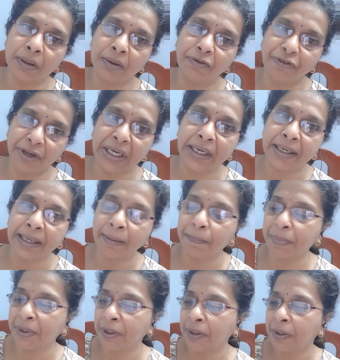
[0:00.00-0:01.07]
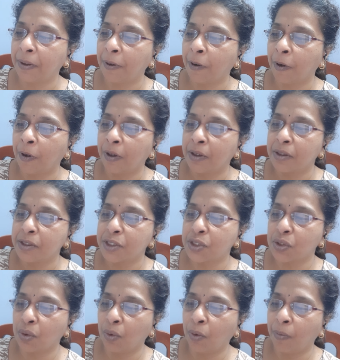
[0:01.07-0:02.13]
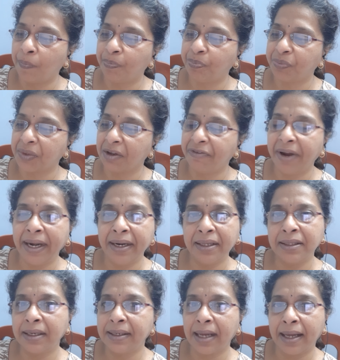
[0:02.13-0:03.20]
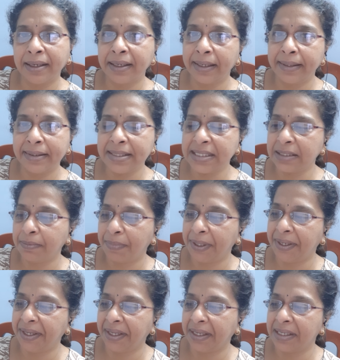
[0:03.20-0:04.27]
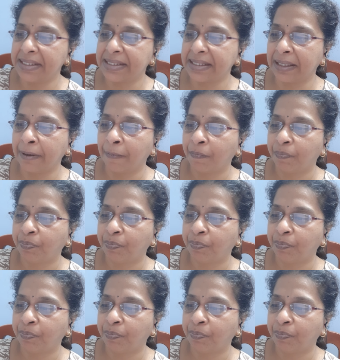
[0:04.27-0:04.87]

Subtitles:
fill it up. So finding the target is pretty easy.